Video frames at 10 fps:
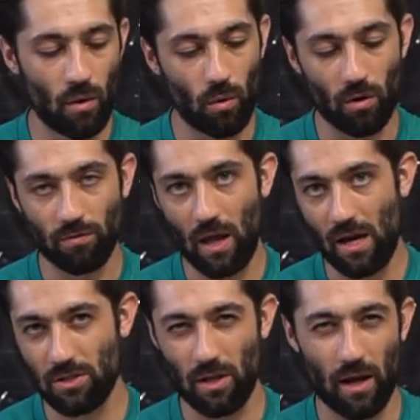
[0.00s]
or a
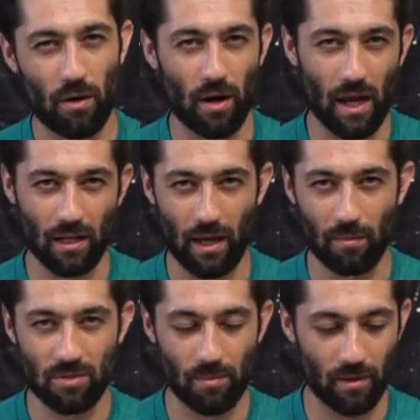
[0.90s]
flashlight or a
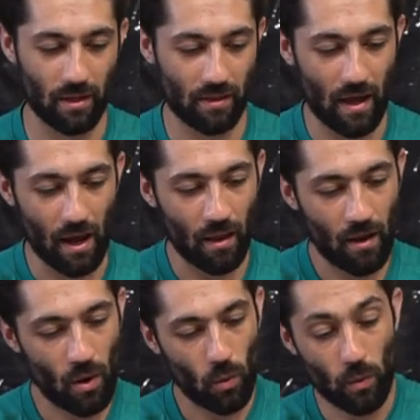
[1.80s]
headlamp, something like that.
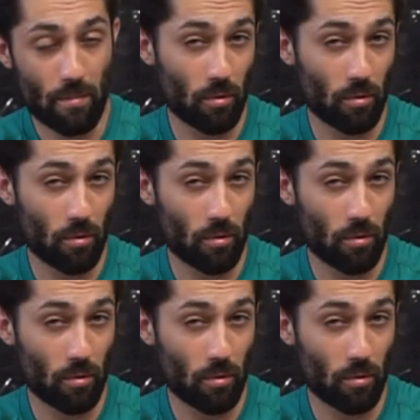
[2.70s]
We